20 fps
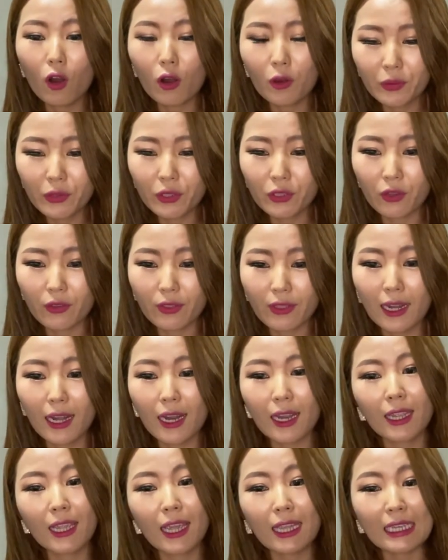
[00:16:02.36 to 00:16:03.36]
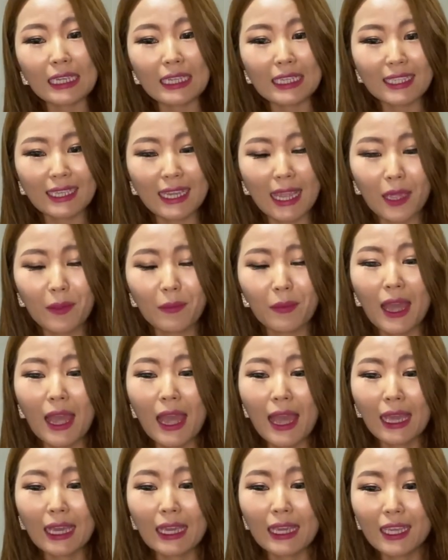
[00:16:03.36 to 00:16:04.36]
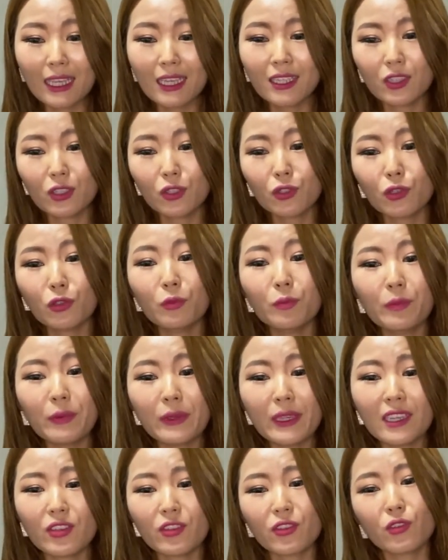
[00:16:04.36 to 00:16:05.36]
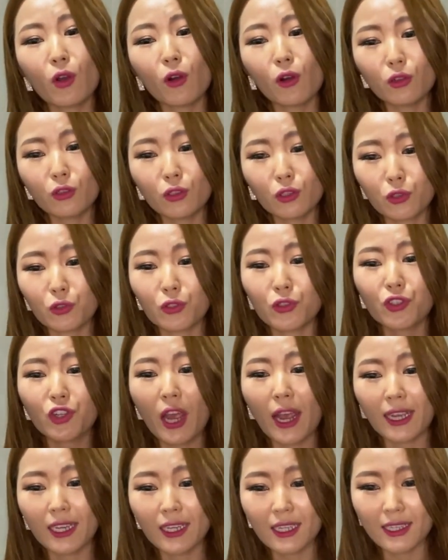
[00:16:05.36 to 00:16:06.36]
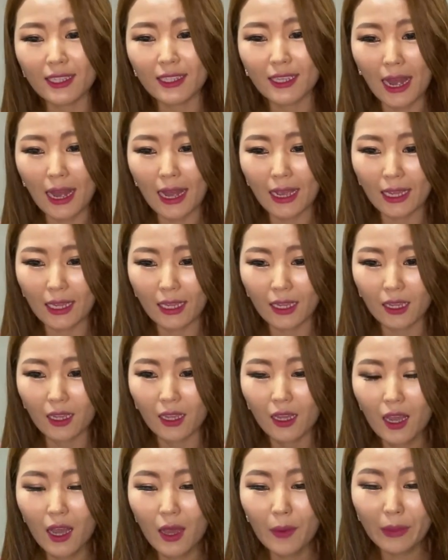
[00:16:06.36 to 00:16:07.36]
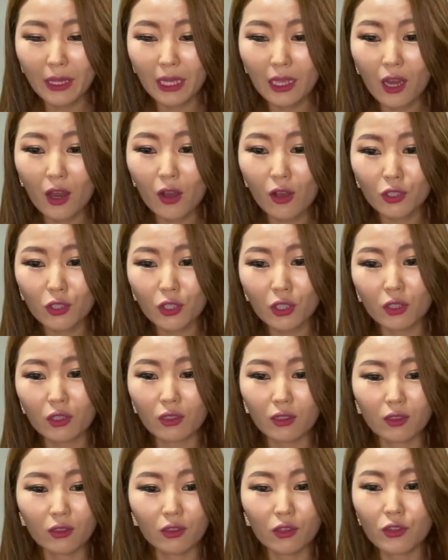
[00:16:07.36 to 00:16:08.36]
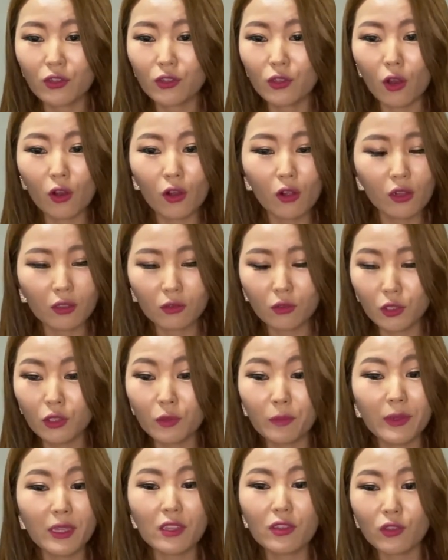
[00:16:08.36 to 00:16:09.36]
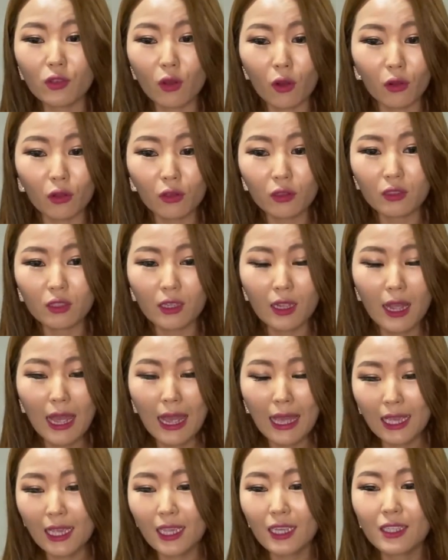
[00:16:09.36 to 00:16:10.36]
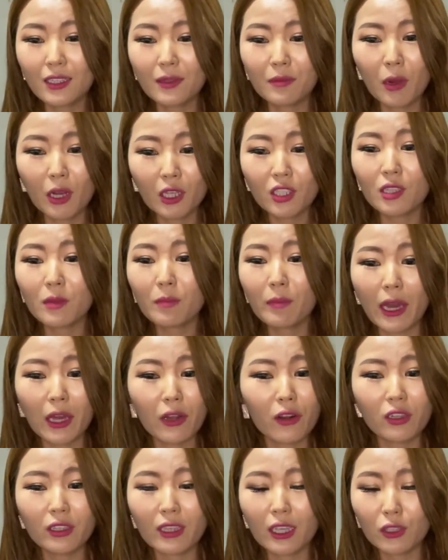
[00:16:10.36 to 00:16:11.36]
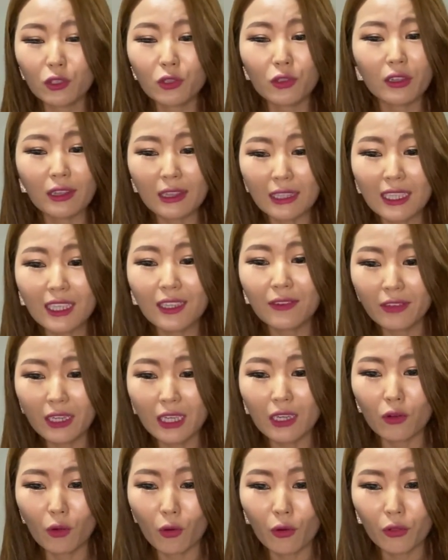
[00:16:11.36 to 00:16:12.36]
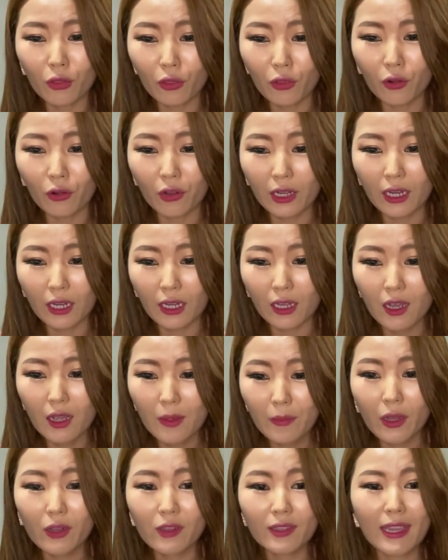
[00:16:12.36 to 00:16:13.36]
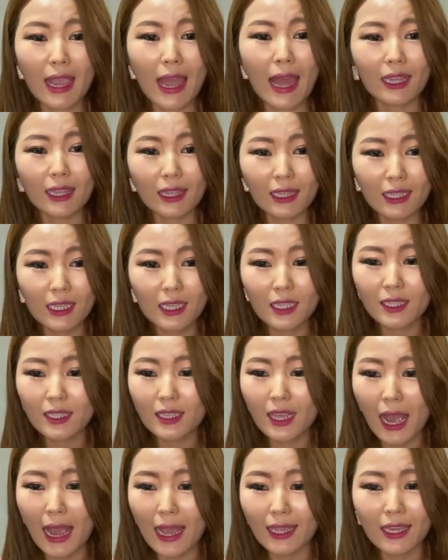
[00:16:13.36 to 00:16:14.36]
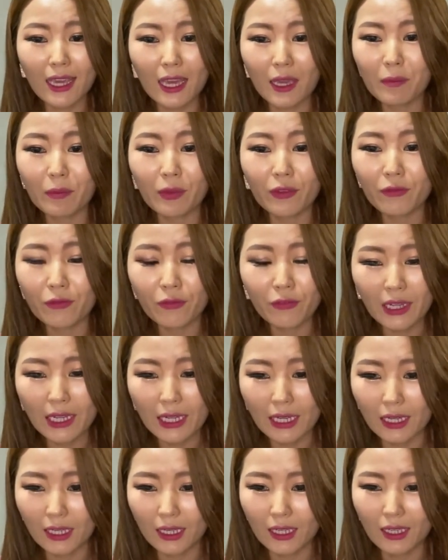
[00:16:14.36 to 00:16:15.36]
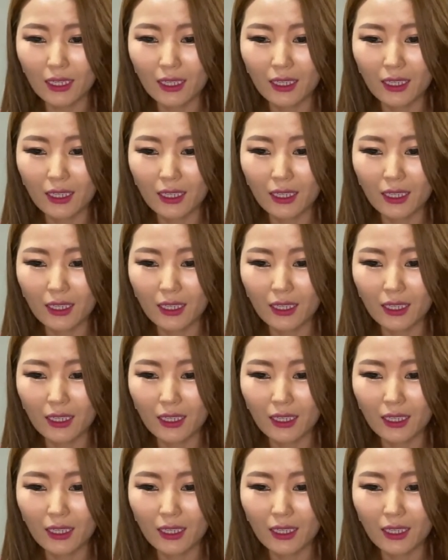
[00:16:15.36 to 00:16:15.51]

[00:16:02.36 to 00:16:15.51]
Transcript: option that I can escape is to be sold to Chinese guy because oh. the sold to be sold is much better than to live in North Korea because at least I can be free.